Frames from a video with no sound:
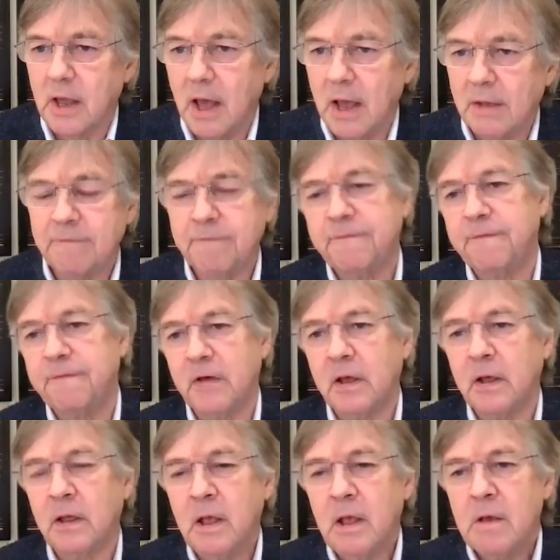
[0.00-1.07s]
Live
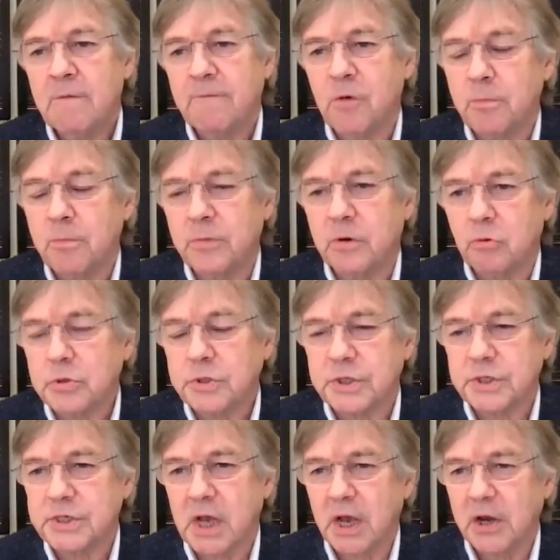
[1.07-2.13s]
uh, from the Royal
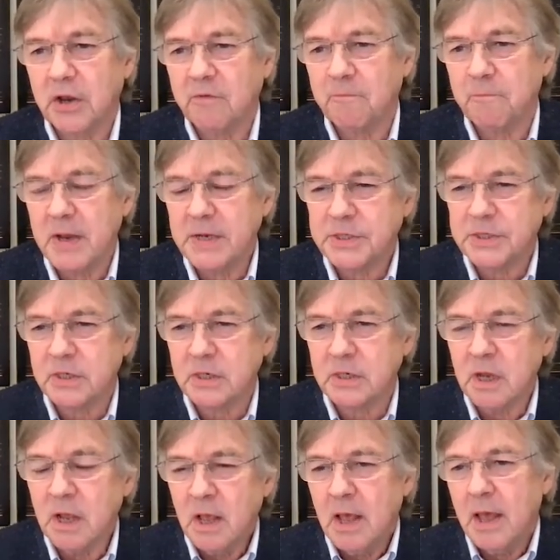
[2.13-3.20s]
Society of
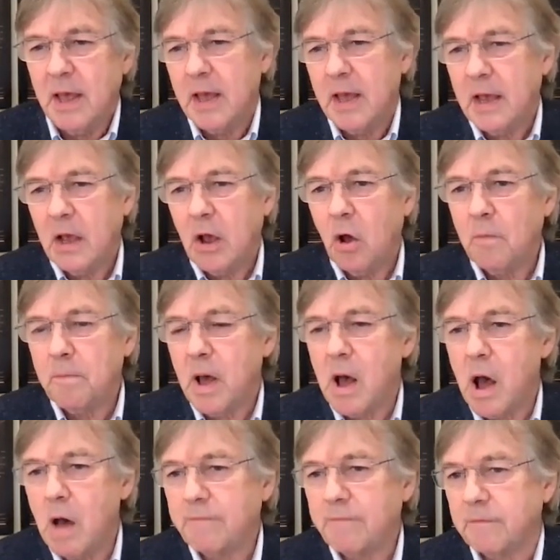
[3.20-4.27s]
Medicine uh, on
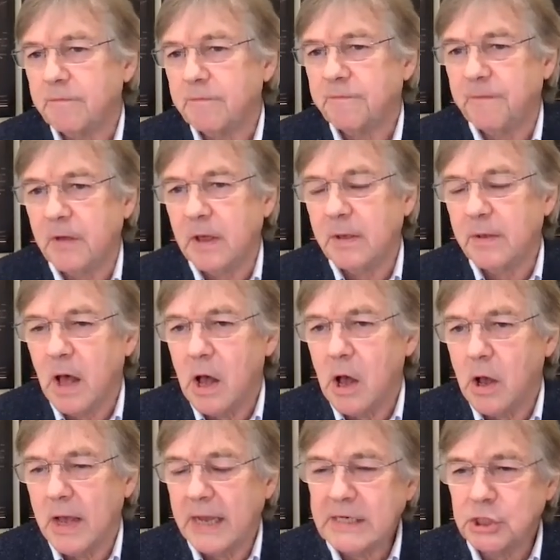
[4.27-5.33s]
behalf of uh,
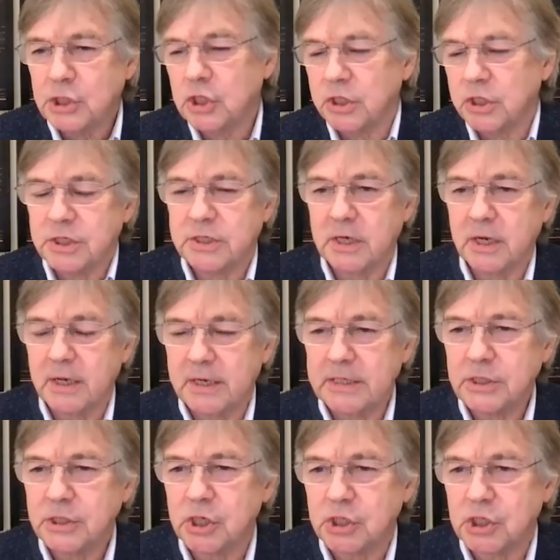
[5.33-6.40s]
our ancient uh,
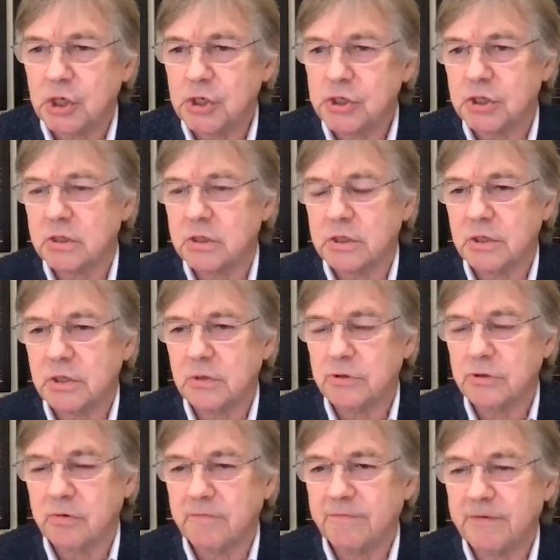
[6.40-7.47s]
institution, two
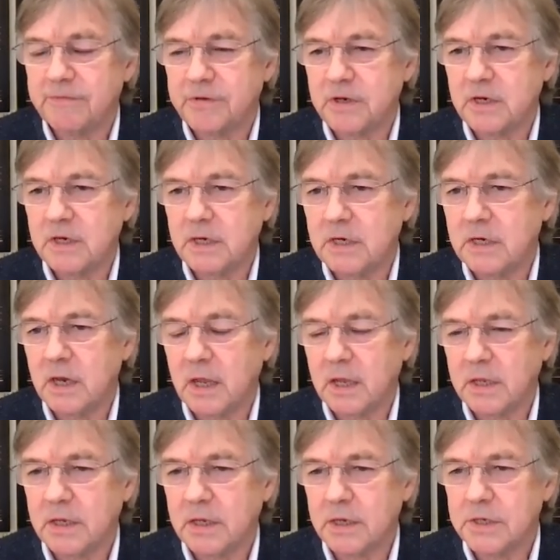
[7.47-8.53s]
hundred fifteen
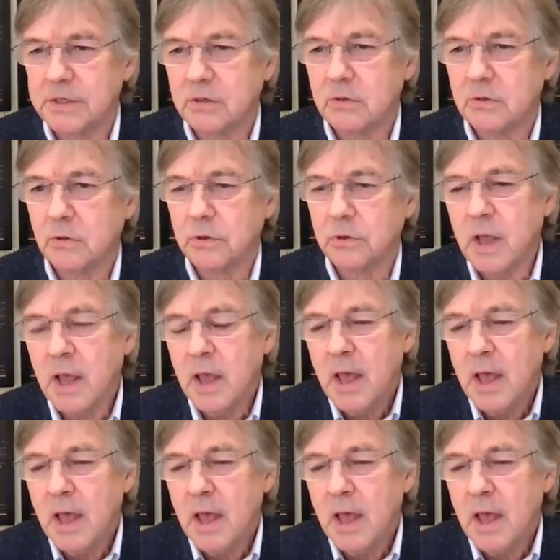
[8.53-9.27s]
years old.